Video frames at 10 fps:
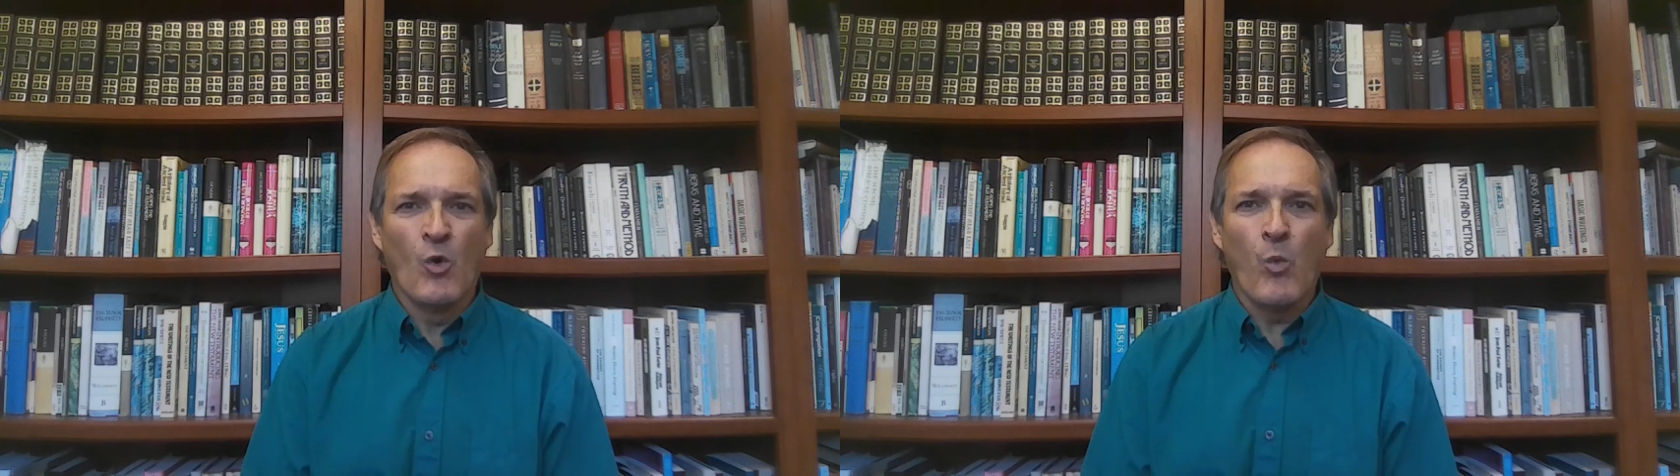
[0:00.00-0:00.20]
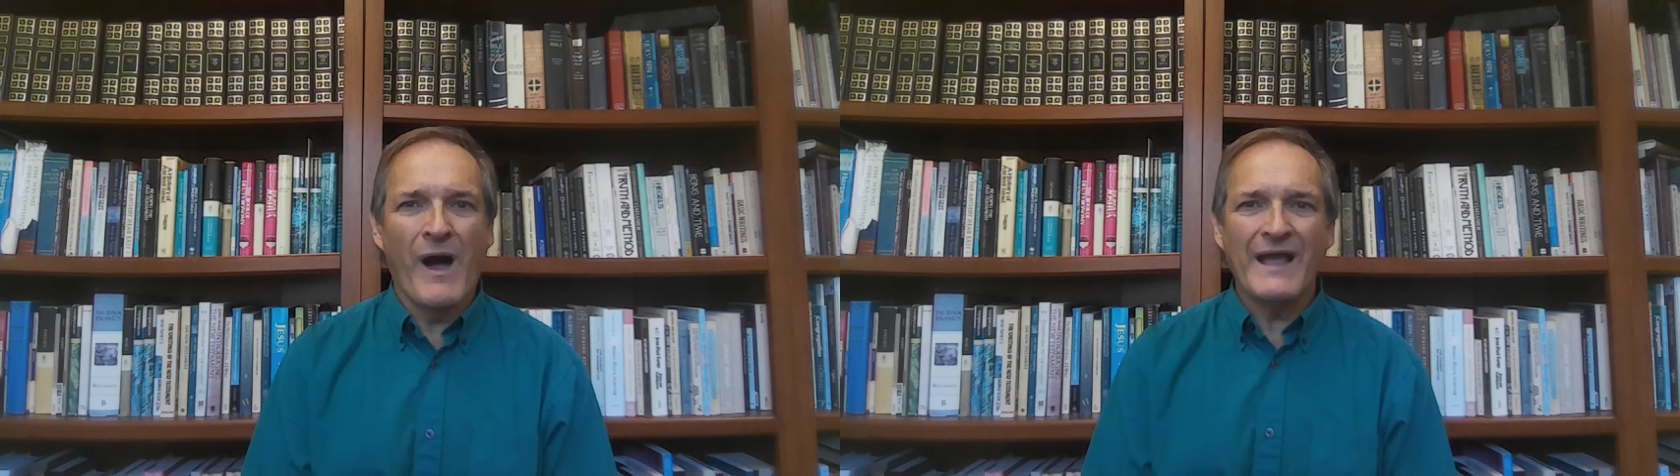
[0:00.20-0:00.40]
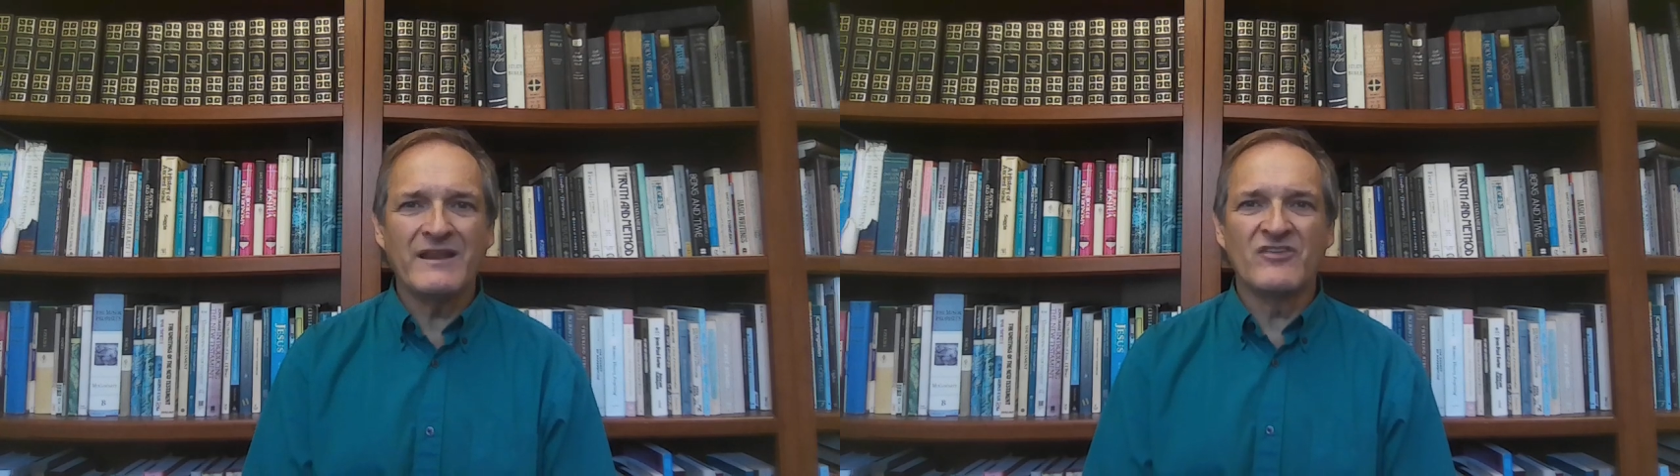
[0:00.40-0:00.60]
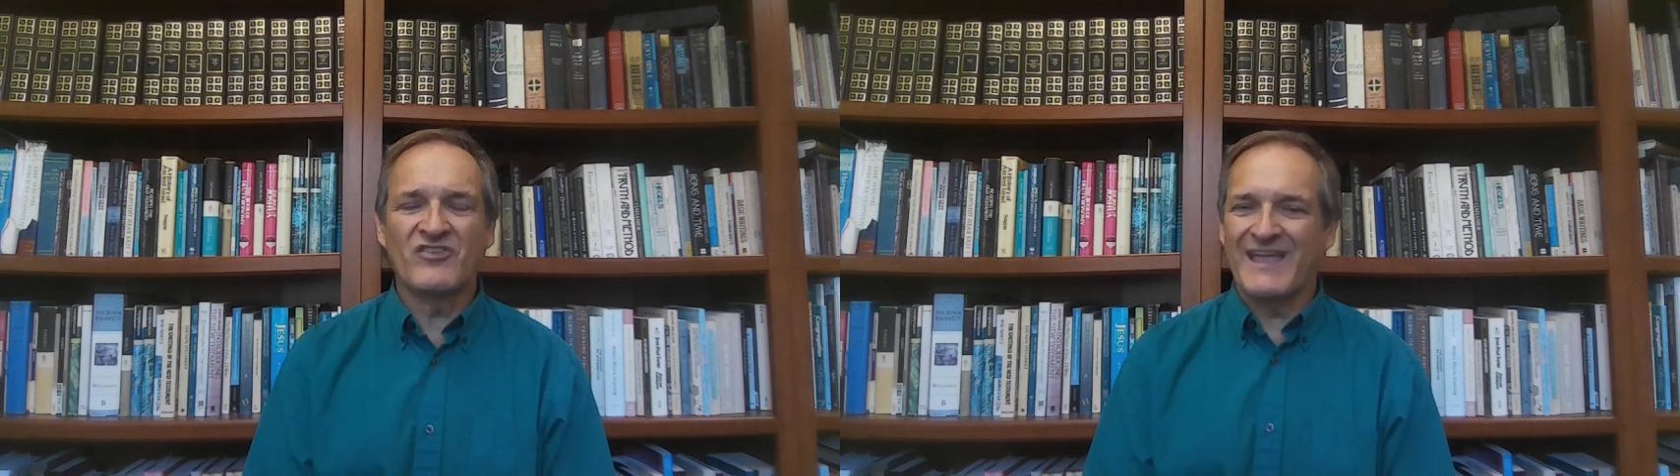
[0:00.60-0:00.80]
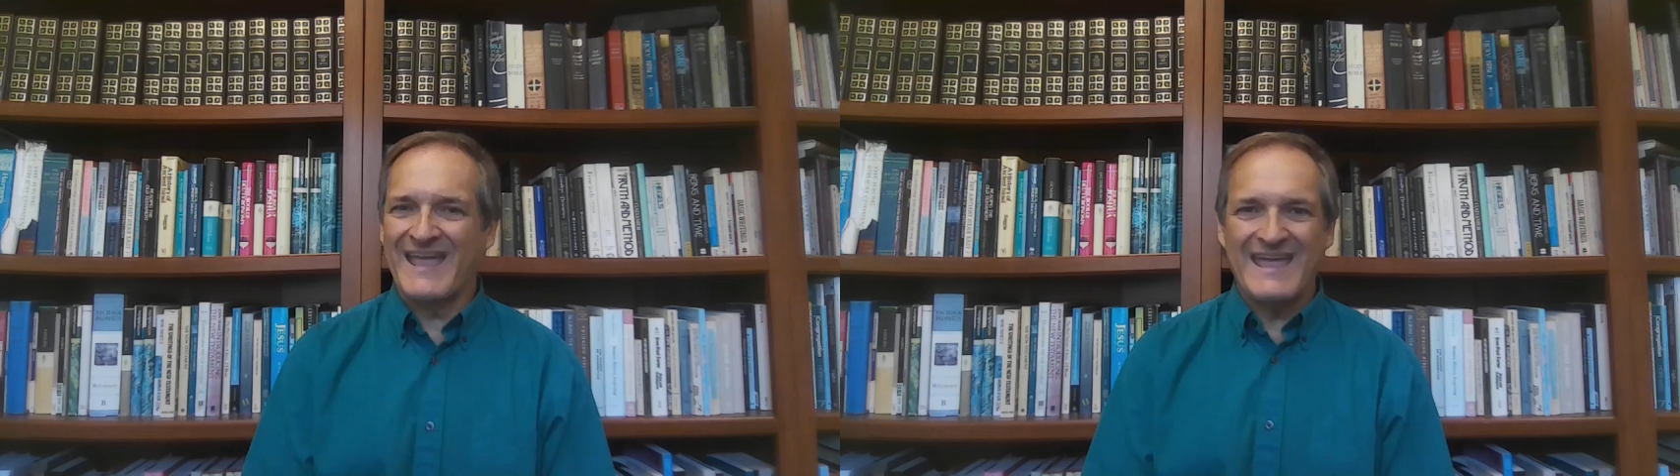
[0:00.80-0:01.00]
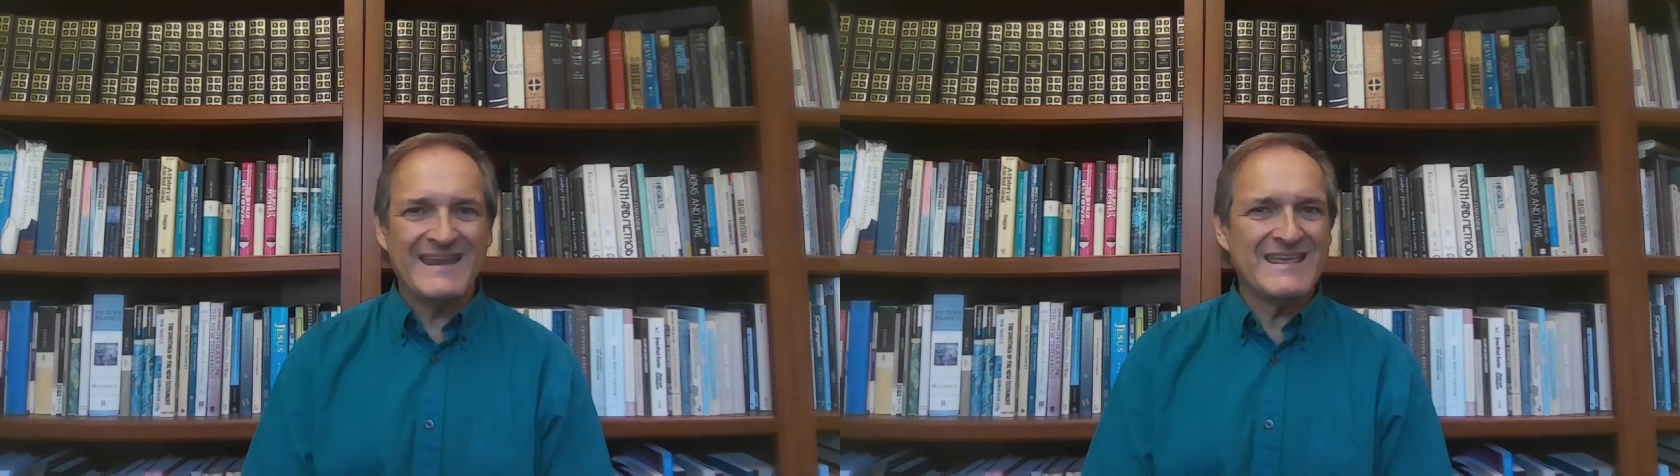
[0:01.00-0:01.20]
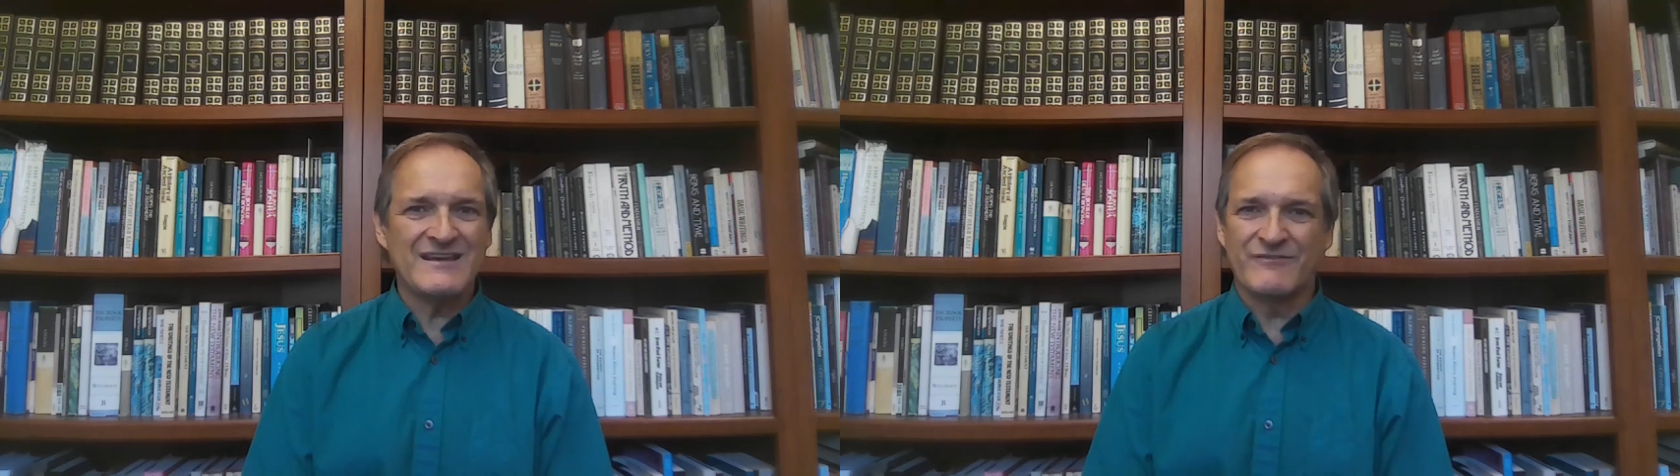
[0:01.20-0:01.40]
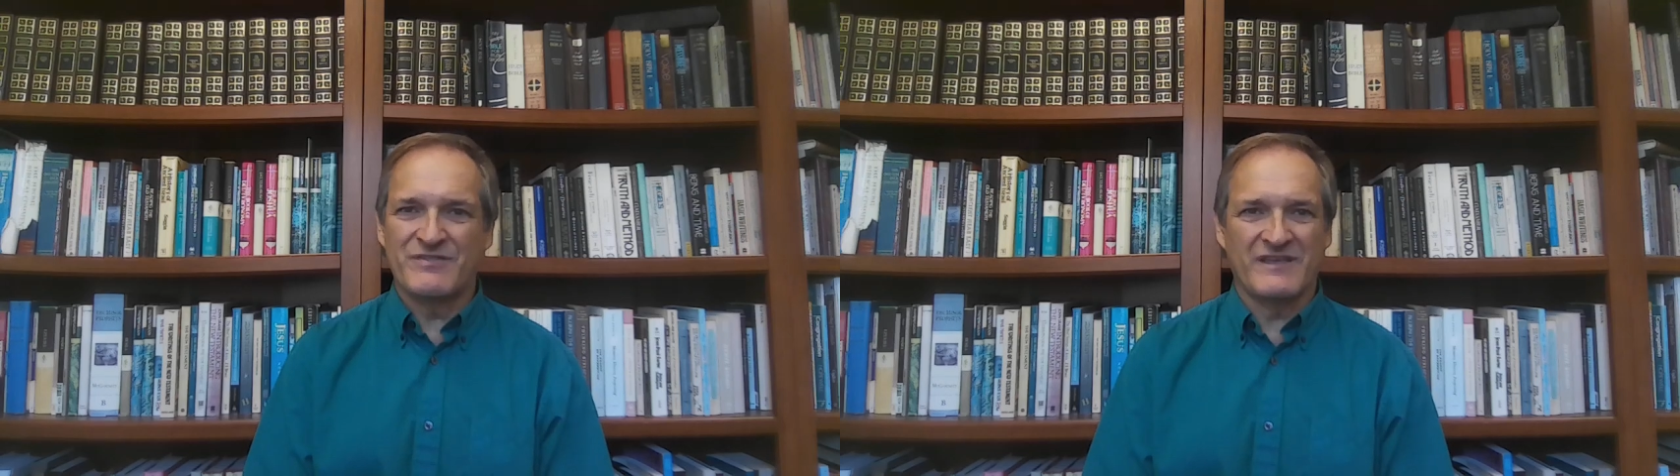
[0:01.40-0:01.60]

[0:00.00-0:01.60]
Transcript: Why does any of